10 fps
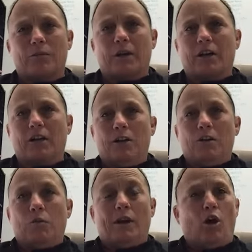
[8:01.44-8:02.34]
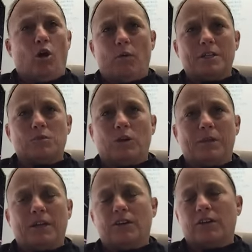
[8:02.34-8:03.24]
where we always want to
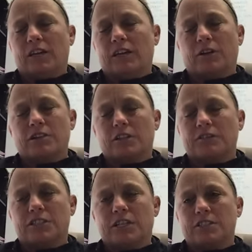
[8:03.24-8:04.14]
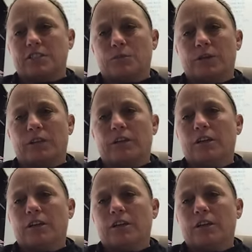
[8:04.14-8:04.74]
be good and give ourselves a chance to win.